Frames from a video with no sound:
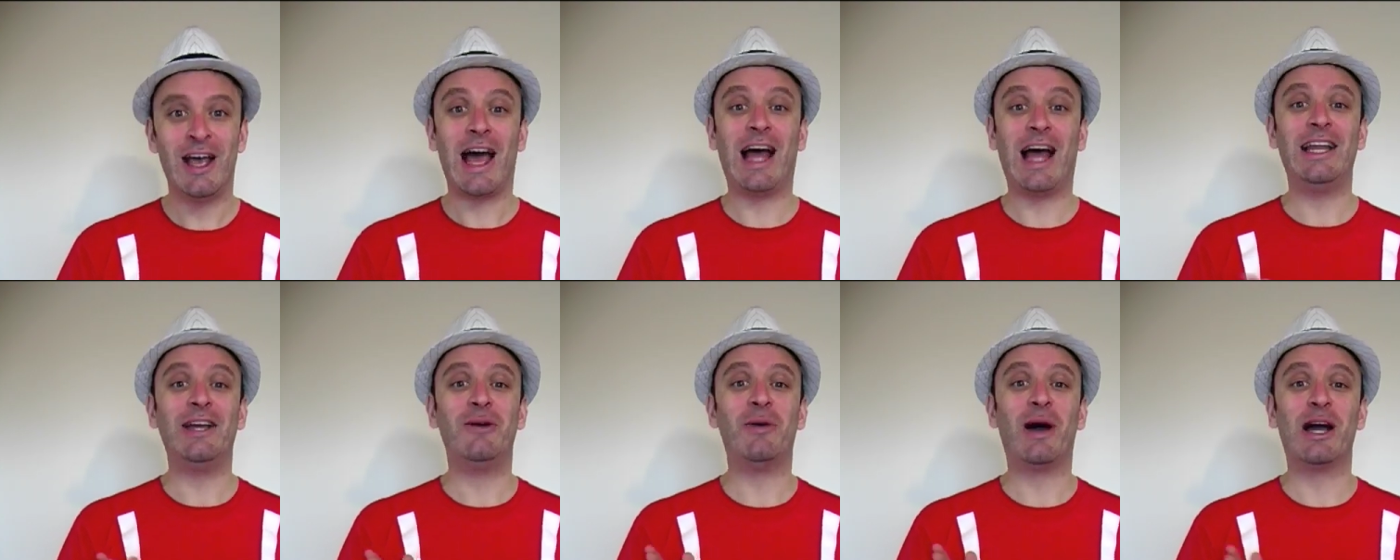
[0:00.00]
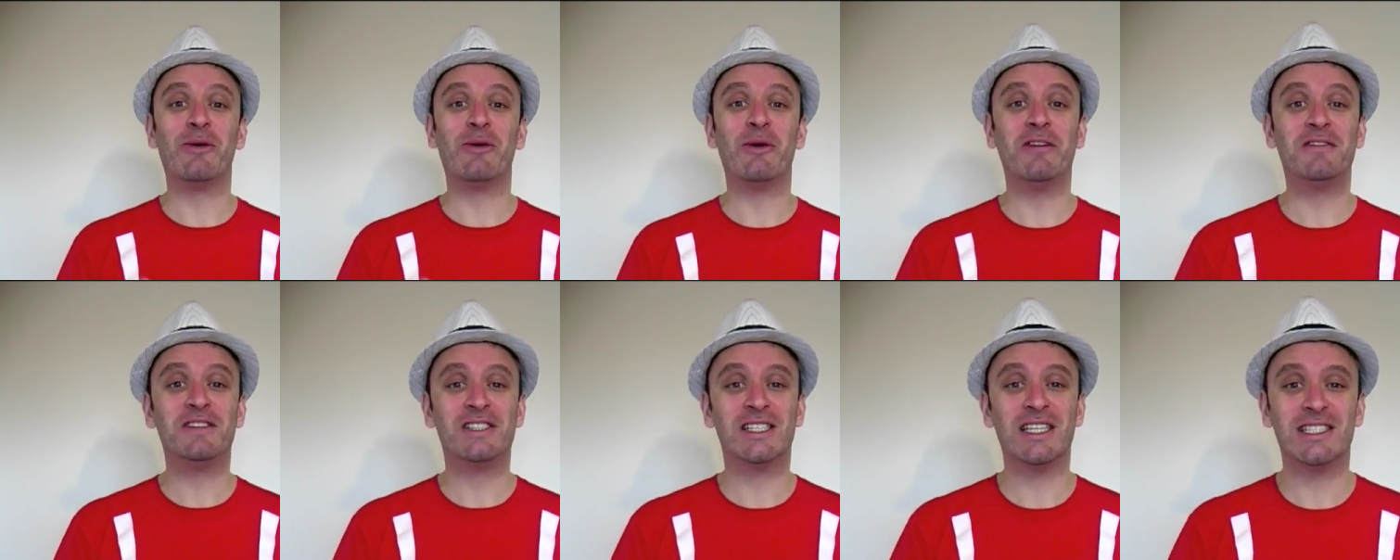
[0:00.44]
Anyway,
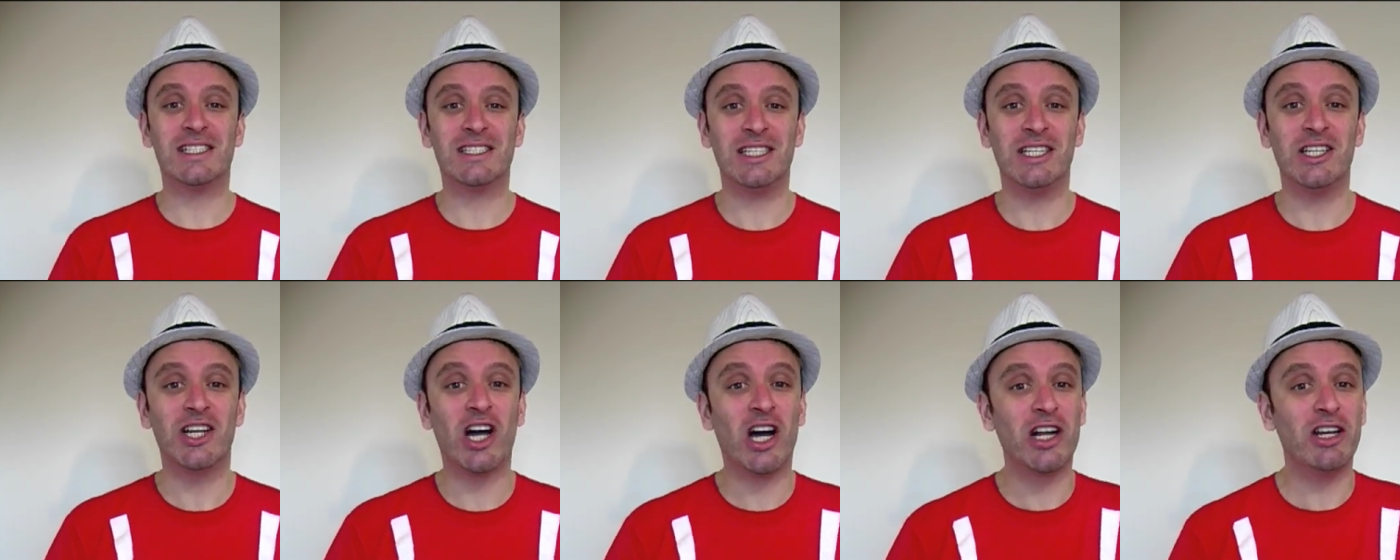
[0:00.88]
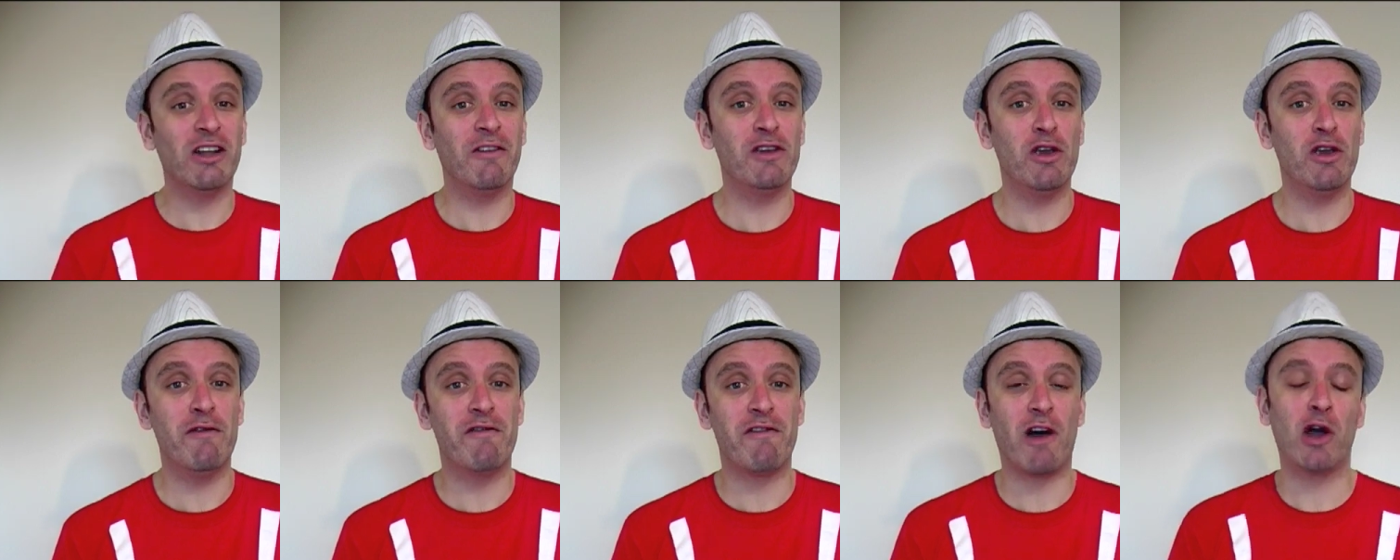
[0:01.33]
with 69 of
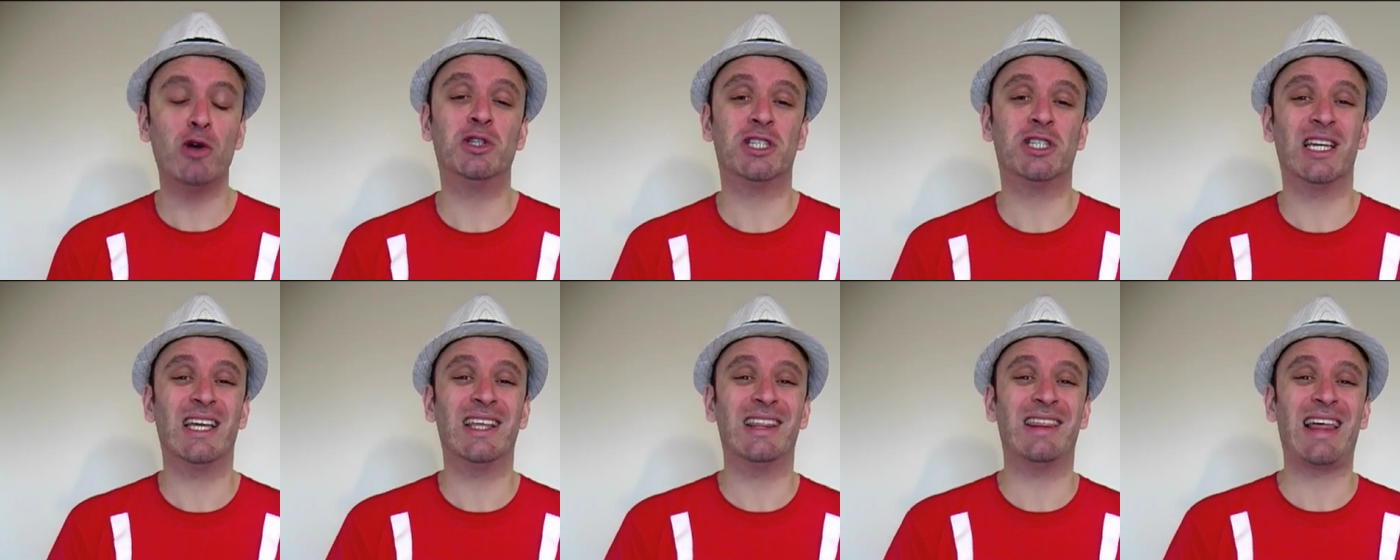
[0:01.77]
you voting,